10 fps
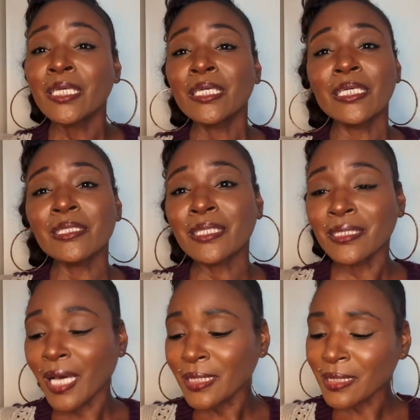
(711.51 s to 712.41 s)
It's a
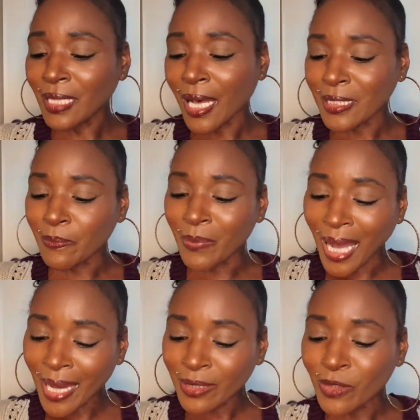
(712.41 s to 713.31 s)
nice size
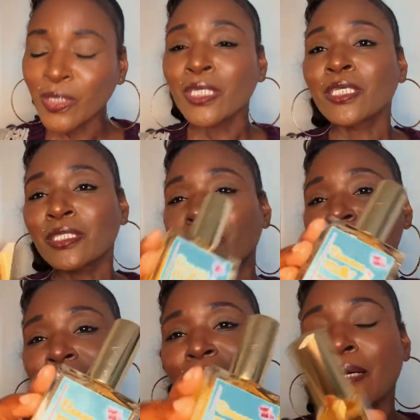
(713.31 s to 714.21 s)
bottle. So
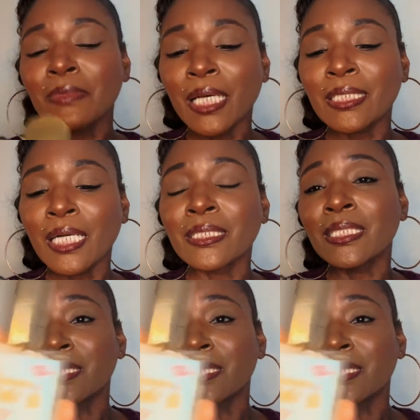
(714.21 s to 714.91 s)
yeah, I'm like, I need a